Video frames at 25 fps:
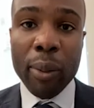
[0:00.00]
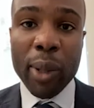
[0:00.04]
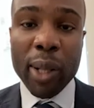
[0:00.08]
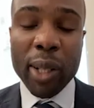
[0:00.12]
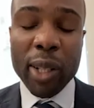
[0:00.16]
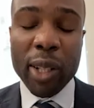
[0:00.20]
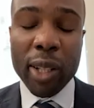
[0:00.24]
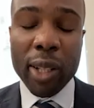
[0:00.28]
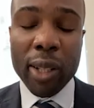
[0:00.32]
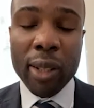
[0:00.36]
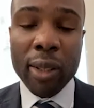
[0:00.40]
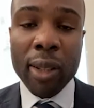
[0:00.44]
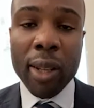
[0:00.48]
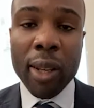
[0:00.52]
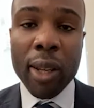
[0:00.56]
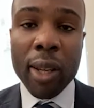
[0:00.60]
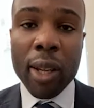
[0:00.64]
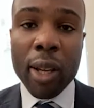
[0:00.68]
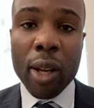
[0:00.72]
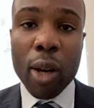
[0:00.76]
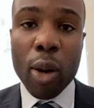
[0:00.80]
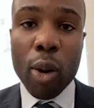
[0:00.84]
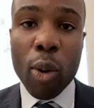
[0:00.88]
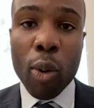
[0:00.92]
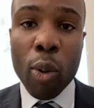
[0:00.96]
which is
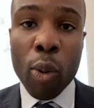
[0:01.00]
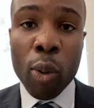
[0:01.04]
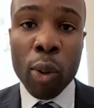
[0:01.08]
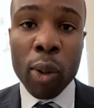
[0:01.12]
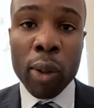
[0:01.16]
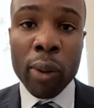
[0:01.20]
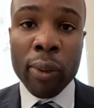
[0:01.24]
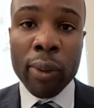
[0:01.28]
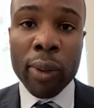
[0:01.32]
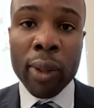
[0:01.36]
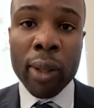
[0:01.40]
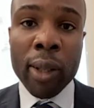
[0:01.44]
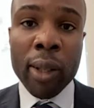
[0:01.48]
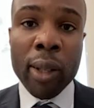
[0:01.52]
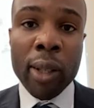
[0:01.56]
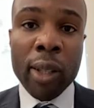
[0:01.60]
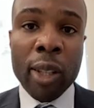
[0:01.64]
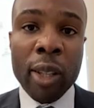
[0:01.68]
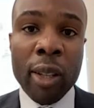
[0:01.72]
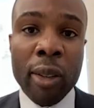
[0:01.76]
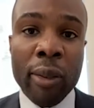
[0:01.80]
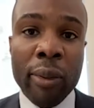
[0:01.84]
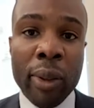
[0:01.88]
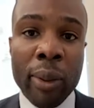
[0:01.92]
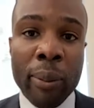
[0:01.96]
all of the
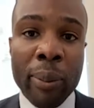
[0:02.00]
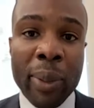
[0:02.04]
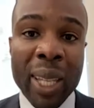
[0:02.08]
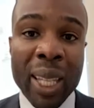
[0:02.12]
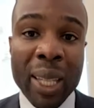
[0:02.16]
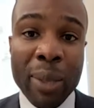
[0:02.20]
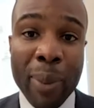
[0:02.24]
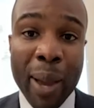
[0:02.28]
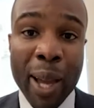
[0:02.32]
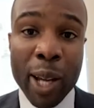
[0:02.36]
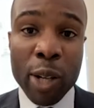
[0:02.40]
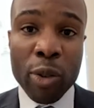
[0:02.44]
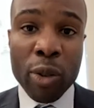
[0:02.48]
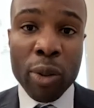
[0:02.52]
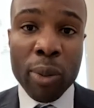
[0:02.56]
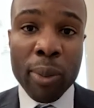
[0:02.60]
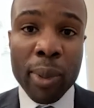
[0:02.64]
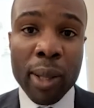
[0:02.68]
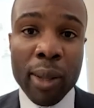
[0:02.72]
UVB spectrum,